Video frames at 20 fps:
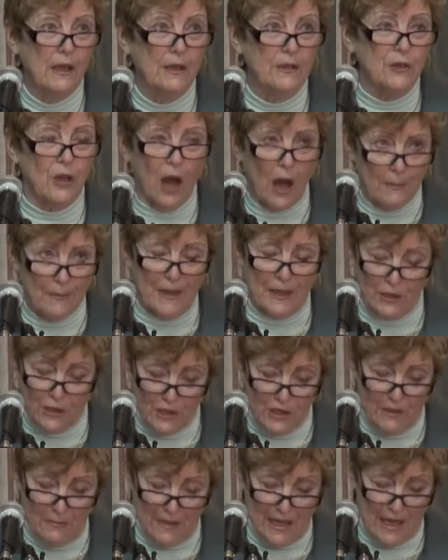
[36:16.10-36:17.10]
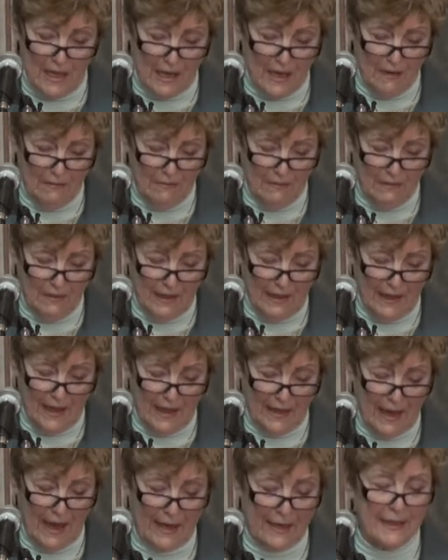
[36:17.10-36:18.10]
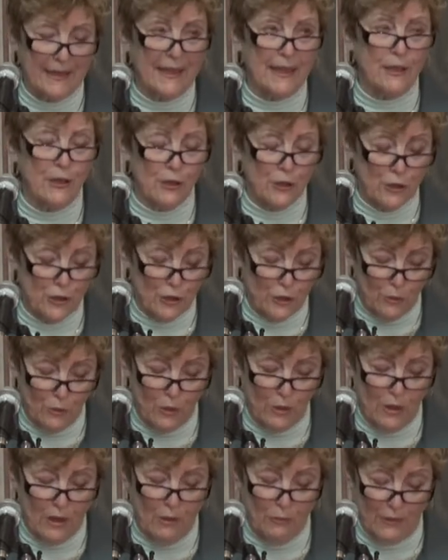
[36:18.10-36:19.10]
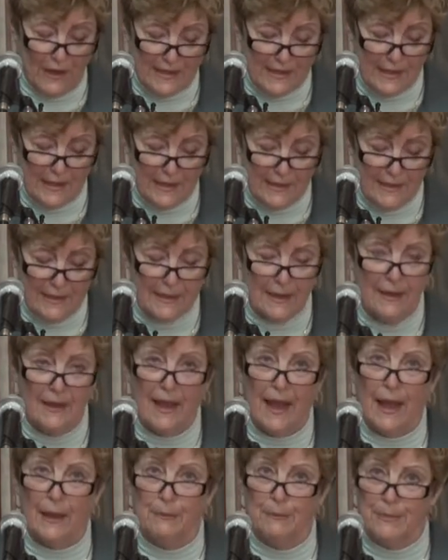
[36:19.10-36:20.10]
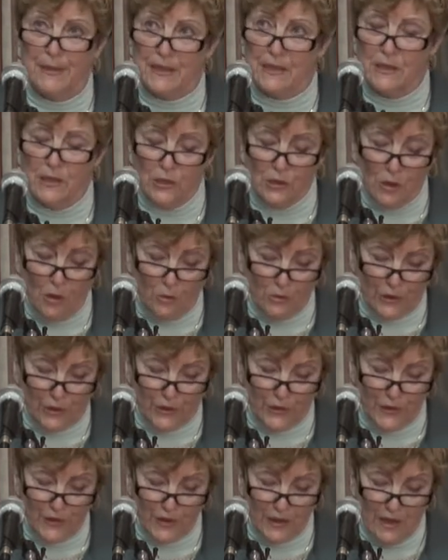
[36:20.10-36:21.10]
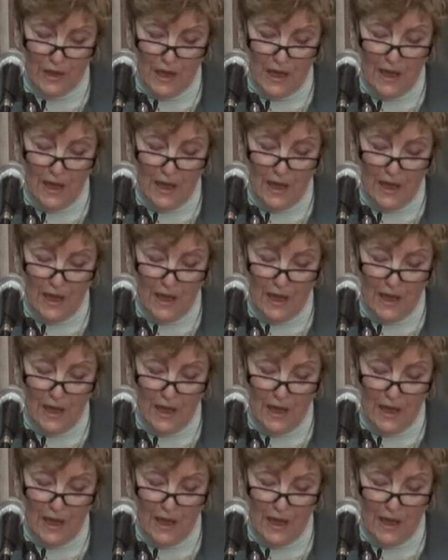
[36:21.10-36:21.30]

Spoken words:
topics to me, and I can assure residents and business owners